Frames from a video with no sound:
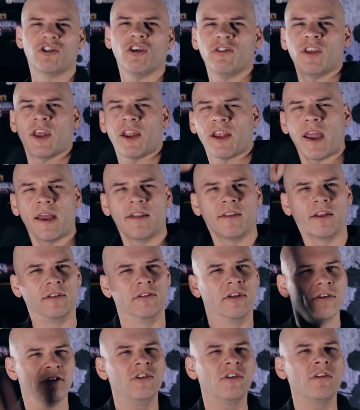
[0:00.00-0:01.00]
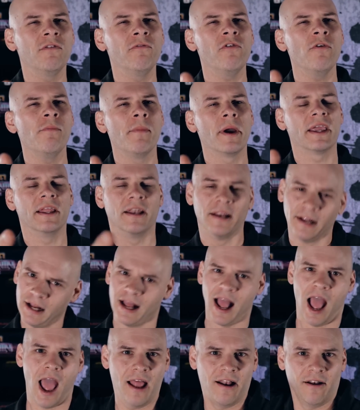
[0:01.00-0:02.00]
show dedicated to learning you some filmmaking
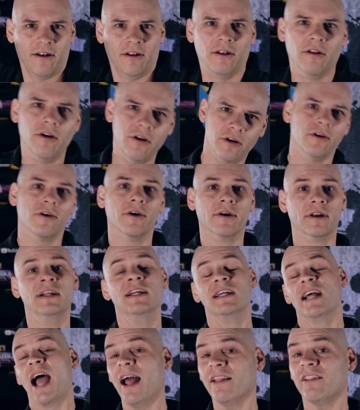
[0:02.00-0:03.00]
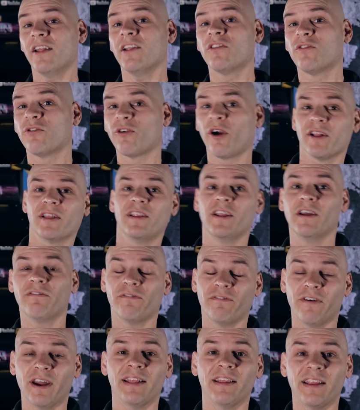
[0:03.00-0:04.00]
and learning good. And that's right, the
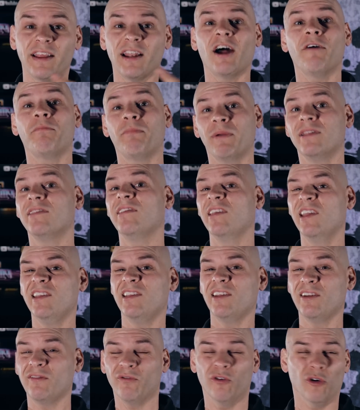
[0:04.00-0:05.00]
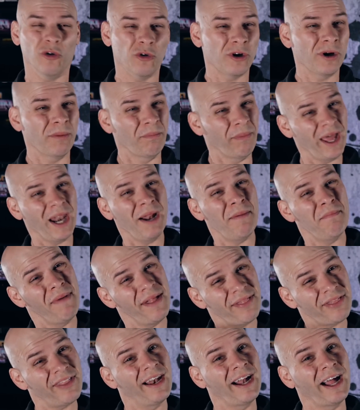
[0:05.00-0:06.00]
effect that I've been teasing for about a
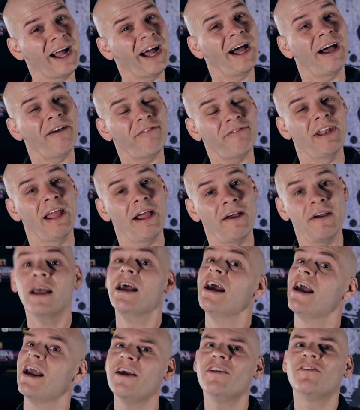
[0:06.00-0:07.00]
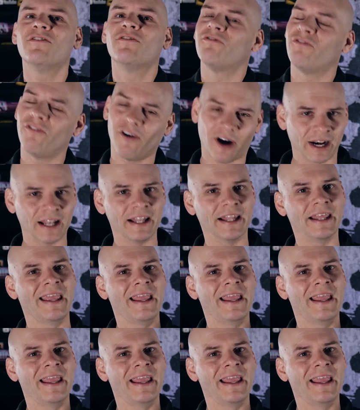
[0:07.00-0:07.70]
month and a half now is finally